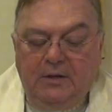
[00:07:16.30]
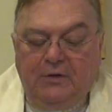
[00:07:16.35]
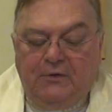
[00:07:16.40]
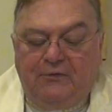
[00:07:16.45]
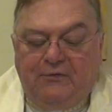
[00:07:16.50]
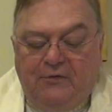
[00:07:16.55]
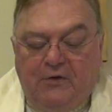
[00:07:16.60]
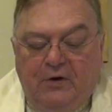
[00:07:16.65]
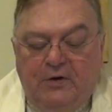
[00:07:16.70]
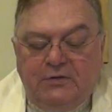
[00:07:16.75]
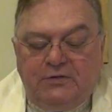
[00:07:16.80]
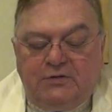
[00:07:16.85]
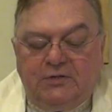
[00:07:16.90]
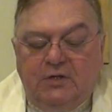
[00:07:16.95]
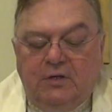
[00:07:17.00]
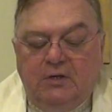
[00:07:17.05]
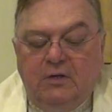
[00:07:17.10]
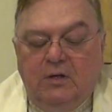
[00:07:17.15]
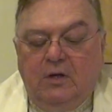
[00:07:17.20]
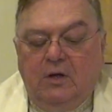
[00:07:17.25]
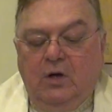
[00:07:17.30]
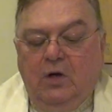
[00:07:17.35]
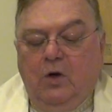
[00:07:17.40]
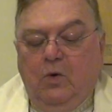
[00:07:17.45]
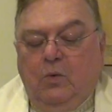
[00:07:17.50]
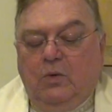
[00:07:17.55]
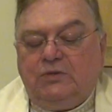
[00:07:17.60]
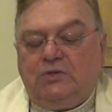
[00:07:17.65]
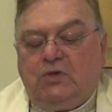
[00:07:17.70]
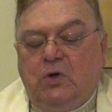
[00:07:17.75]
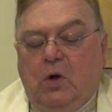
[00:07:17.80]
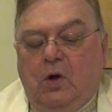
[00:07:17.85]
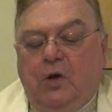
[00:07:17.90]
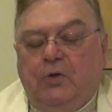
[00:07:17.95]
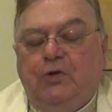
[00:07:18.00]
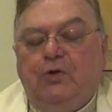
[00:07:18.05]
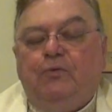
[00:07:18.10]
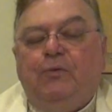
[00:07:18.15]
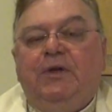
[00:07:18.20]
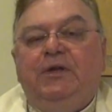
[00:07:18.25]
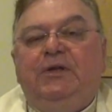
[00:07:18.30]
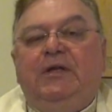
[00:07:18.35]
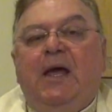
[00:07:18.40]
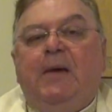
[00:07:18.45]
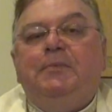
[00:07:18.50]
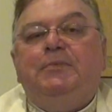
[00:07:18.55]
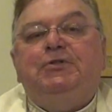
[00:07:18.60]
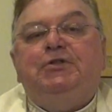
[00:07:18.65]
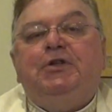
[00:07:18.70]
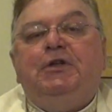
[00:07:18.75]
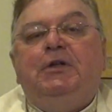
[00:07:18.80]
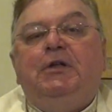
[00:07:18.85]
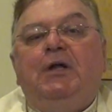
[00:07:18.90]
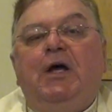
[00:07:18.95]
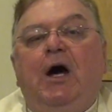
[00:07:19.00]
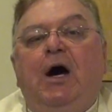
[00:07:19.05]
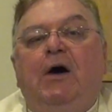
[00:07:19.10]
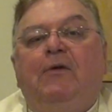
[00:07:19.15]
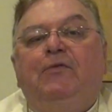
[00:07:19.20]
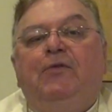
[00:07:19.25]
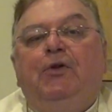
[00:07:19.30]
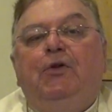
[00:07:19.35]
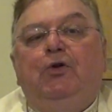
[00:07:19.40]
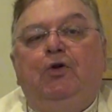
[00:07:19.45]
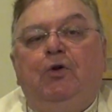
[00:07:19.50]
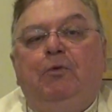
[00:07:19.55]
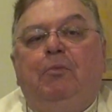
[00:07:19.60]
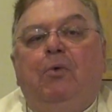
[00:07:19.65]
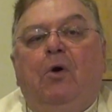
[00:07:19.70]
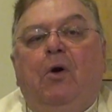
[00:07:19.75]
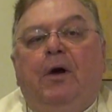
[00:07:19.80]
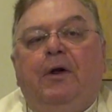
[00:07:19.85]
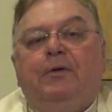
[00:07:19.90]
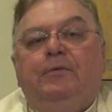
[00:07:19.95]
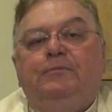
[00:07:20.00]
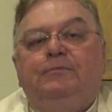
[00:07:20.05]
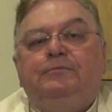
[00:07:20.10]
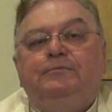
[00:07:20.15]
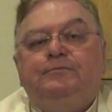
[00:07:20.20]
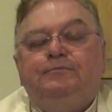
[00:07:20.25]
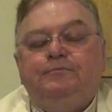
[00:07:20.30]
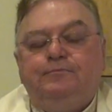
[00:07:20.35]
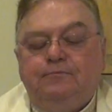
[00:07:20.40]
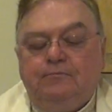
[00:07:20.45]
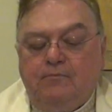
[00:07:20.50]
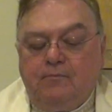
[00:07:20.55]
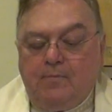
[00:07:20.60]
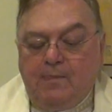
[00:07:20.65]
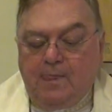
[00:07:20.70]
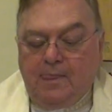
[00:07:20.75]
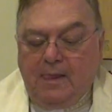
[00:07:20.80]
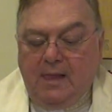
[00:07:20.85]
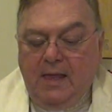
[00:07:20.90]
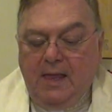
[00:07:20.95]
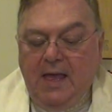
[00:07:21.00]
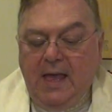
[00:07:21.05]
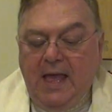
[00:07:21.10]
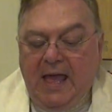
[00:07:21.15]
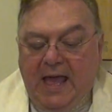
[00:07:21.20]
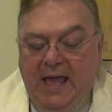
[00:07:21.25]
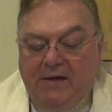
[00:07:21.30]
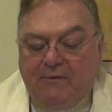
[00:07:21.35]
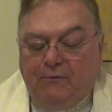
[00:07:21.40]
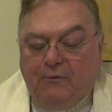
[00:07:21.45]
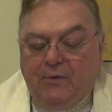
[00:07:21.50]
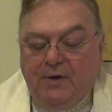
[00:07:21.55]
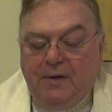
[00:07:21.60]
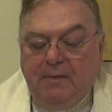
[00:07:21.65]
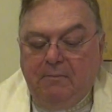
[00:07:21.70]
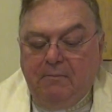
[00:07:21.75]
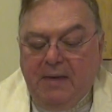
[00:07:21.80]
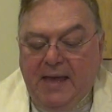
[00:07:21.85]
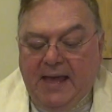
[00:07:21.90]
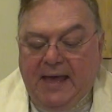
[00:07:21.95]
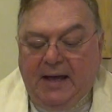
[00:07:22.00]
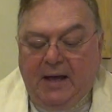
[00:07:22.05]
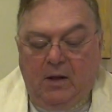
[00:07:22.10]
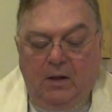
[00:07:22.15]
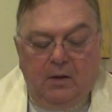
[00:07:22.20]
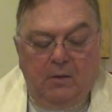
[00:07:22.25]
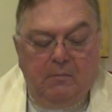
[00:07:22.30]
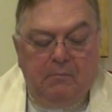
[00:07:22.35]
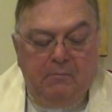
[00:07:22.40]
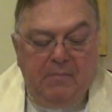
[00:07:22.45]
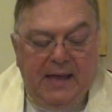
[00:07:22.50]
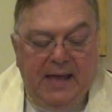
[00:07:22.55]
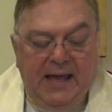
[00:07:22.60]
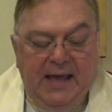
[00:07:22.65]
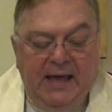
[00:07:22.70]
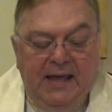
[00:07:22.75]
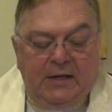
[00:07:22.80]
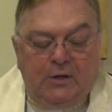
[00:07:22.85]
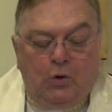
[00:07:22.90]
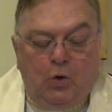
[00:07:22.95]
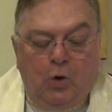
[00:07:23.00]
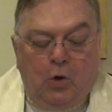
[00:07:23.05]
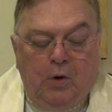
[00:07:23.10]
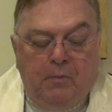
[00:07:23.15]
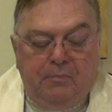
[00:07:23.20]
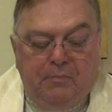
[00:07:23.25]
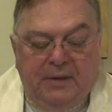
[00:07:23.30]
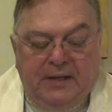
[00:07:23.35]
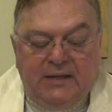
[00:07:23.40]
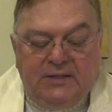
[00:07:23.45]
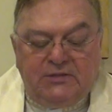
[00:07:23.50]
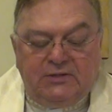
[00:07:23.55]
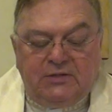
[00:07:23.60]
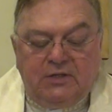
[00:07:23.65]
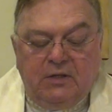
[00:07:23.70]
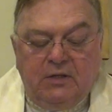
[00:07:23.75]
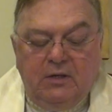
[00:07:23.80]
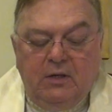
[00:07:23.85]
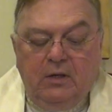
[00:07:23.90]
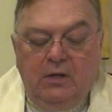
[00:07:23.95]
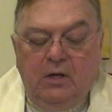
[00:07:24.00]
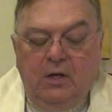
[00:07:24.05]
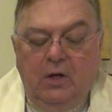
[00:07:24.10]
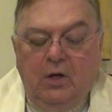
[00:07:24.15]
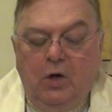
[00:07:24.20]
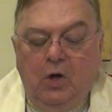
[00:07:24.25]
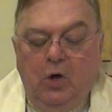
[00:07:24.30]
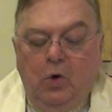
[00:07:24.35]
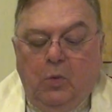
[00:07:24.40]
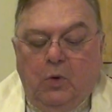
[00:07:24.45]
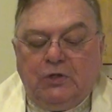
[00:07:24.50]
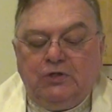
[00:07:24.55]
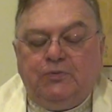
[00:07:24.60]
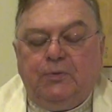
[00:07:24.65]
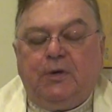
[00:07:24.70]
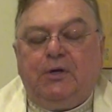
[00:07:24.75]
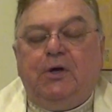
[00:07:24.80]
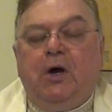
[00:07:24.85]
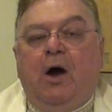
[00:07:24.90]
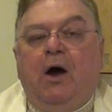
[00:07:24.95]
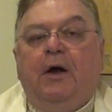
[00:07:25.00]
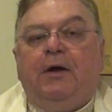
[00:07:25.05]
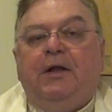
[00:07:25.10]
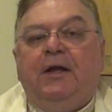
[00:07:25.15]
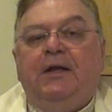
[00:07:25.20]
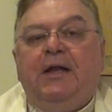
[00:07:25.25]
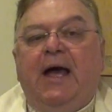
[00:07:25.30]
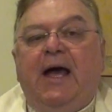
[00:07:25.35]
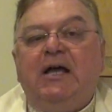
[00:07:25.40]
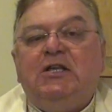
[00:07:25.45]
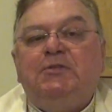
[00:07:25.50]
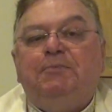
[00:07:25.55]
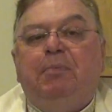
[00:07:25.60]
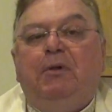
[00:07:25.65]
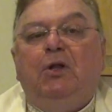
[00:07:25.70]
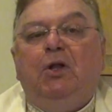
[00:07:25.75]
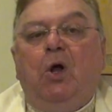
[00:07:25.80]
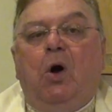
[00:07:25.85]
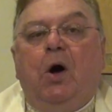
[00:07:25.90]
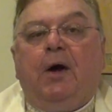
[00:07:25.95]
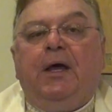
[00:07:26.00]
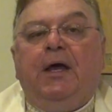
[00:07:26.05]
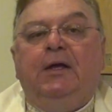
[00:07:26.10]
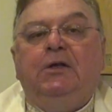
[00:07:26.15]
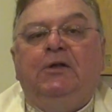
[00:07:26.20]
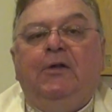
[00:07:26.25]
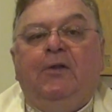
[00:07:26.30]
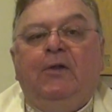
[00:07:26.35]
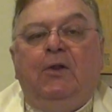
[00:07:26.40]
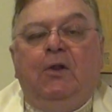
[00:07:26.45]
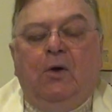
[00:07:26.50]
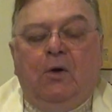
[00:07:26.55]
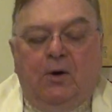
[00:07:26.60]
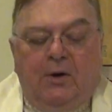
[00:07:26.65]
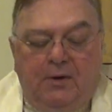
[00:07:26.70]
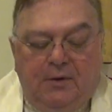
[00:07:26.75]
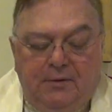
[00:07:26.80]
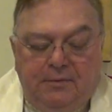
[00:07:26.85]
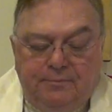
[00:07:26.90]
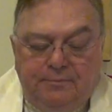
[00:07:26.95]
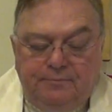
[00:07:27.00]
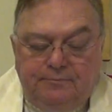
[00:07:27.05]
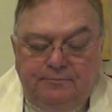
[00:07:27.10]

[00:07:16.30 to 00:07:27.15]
The first was called the redemption of the newborn. Every male, man or beast, was regarded as belonging to the Lord.